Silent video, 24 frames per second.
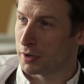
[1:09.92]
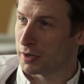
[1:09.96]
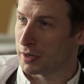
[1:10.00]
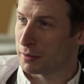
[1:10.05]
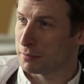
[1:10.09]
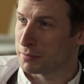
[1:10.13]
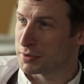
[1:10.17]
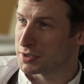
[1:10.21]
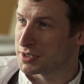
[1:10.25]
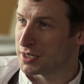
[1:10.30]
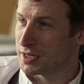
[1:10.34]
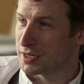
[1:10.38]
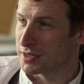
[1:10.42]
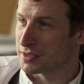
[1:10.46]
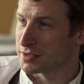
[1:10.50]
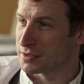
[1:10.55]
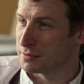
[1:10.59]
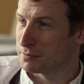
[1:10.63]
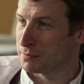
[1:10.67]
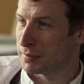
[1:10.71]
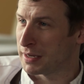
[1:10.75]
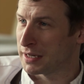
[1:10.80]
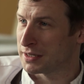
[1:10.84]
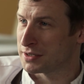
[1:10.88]
at number six
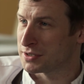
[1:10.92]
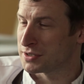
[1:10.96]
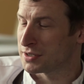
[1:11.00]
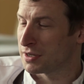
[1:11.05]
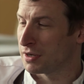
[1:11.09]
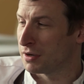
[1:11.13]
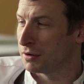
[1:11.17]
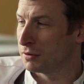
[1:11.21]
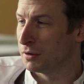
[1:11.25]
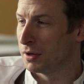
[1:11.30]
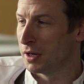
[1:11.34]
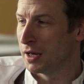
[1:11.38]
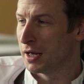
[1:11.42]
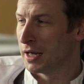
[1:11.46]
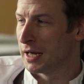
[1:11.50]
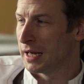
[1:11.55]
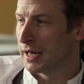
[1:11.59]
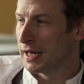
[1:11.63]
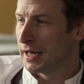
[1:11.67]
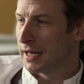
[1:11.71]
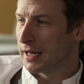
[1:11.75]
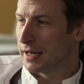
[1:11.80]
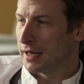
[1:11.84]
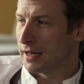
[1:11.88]
in Padstow.
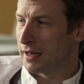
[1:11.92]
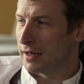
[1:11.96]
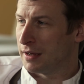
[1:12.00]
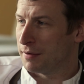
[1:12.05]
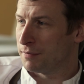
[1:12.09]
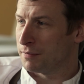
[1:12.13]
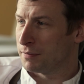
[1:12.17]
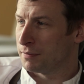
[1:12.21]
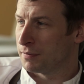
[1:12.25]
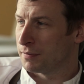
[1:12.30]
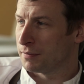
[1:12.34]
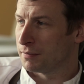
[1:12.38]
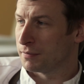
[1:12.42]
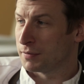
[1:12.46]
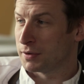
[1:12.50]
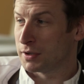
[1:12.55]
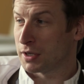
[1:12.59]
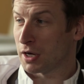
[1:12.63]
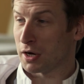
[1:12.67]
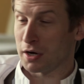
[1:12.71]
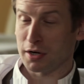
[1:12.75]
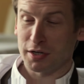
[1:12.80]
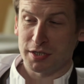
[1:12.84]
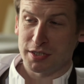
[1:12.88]
Um,
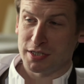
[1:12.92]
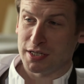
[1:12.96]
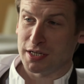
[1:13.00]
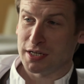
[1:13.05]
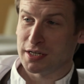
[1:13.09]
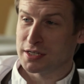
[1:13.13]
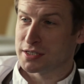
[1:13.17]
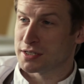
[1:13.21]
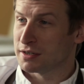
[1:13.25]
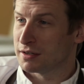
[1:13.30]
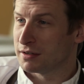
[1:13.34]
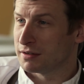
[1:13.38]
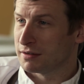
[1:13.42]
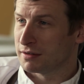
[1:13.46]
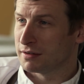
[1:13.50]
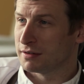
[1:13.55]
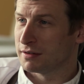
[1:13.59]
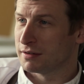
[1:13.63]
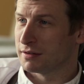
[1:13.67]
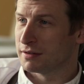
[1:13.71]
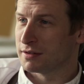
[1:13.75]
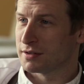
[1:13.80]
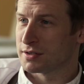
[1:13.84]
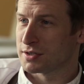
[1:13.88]
Darcy's at
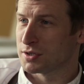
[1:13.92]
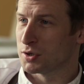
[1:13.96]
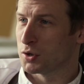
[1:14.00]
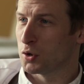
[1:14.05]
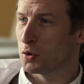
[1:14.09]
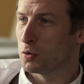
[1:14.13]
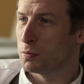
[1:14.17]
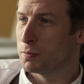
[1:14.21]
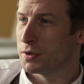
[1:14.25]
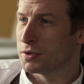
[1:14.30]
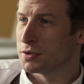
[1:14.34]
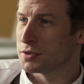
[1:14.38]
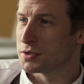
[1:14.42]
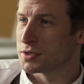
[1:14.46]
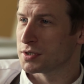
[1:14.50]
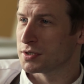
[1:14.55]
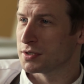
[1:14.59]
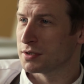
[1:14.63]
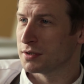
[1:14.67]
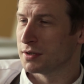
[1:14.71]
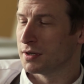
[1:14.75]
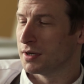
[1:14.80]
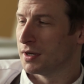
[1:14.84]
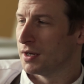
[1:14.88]
Saint Albans.
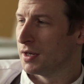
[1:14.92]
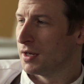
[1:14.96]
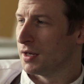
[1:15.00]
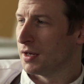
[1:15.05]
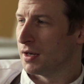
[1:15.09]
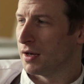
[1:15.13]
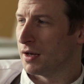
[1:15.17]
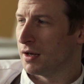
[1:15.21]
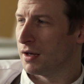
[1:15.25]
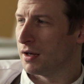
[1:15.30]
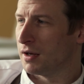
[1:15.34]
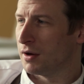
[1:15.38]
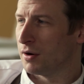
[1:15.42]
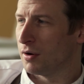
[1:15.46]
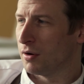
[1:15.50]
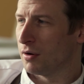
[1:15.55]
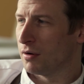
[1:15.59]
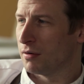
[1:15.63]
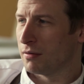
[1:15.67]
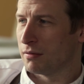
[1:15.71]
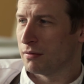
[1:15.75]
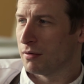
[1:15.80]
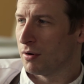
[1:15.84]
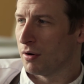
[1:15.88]
Uh,
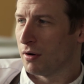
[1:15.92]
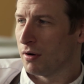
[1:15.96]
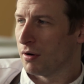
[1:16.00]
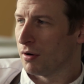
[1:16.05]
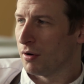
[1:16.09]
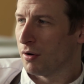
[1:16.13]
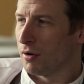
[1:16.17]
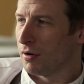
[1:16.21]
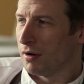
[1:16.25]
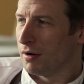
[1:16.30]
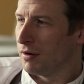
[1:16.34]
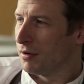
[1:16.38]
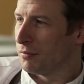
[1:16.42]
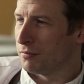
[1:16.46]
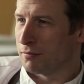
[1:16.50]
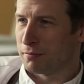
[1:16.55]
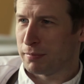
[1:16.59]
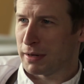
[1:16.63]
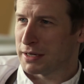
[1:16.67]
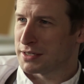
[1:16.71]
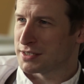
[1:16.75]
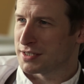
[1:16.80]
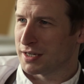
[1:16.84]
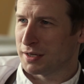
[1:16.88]

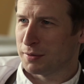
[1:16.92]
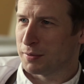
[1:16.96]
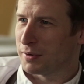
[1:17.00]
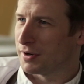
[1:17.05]
basically,